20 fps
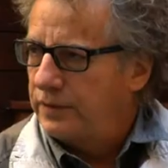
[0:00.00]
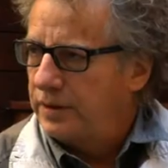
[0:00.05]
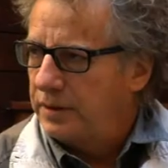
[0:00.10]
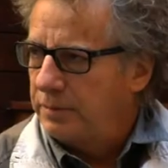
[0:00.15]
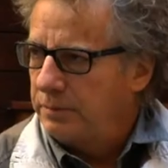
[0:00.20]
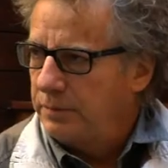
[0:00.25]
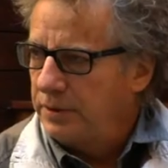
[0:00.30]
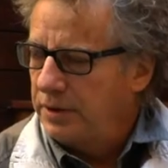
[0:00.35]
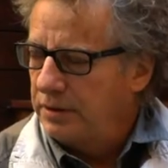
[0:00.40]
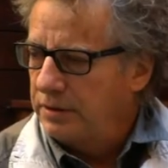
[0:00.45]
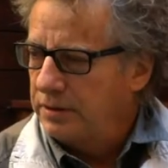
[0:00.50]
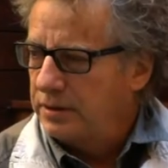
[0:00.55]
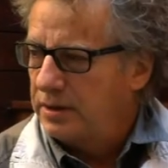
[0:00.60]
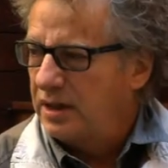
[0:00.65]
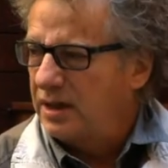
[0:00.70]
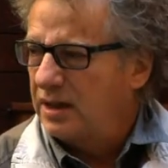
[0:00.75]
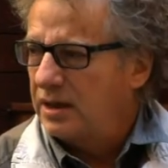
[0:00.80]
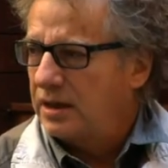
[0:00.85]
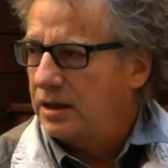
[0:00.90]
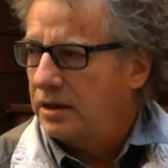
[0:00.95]
the
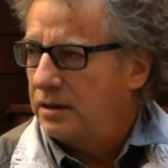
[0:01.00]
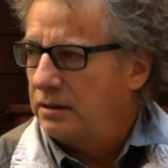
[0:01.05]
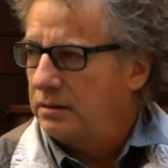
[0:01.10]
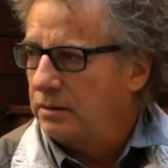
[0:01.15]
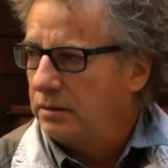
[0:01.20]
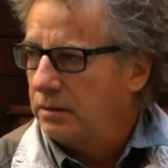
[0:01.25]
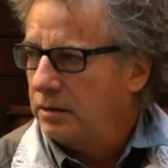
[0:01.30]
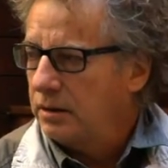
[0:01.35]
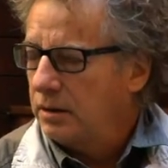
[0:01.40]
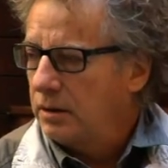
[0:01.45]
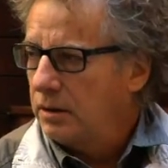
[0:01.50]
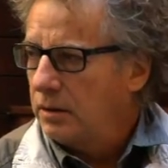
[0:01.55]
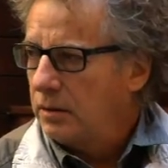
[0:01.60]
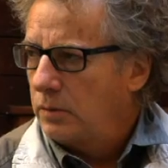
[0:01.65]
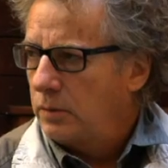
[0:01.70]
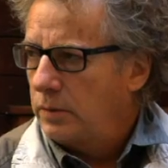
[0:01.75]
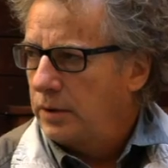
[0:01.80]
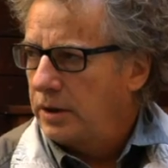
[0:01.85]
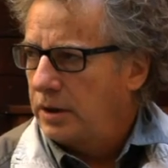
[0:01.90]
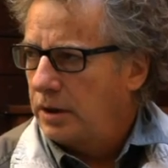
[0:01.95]
music and
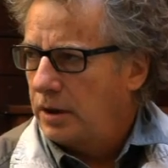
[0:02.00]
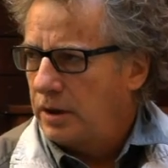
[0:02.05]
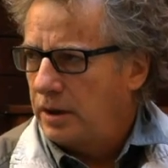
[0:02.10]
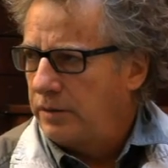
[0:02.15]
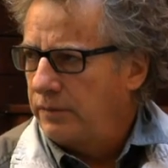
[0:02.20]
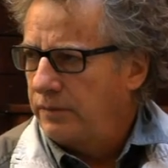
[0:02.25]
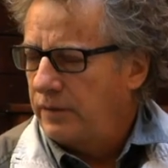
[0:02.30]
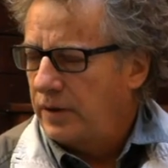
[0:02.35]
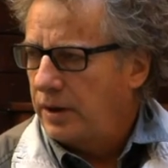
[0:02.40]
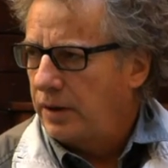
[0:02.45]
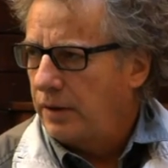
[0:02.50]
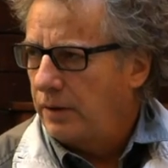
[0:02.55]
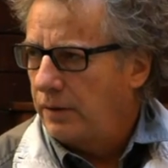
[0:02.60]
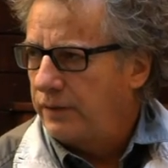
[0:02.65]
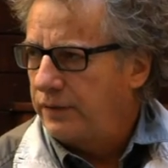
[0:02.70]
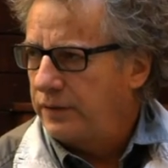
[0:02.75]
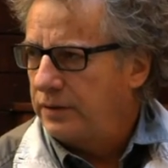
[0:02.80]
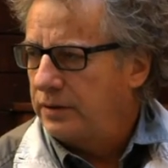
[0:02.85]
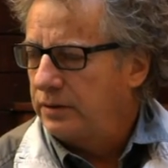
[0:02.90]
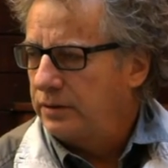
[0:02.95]
we're going very
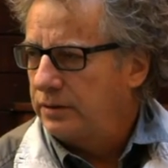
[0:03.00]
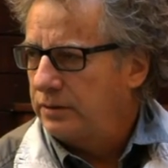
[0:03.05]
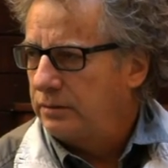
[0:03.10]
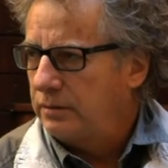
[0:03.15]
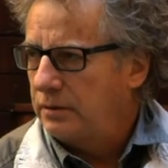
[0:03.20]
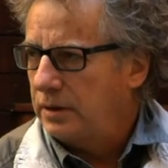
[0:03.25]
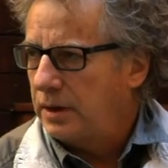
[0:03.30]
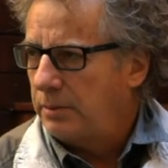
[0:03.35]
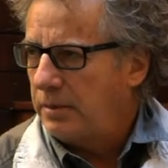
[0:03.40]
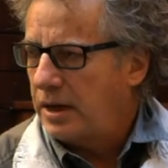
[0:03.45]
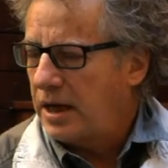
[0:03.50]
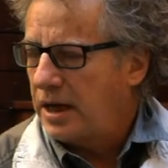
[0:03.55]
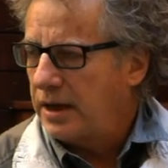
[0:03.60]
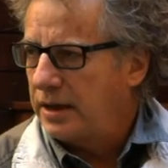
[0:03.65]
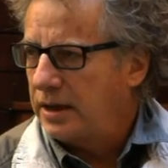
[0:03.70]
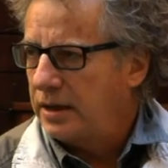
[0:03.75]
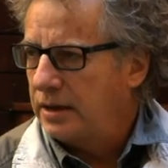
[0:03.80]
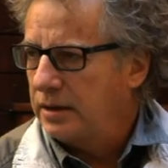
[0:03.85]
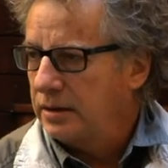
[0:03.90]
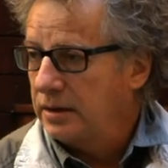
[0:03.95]
often to
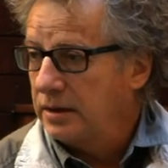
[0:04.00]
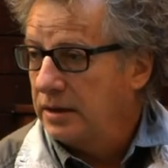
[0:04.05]
Havana.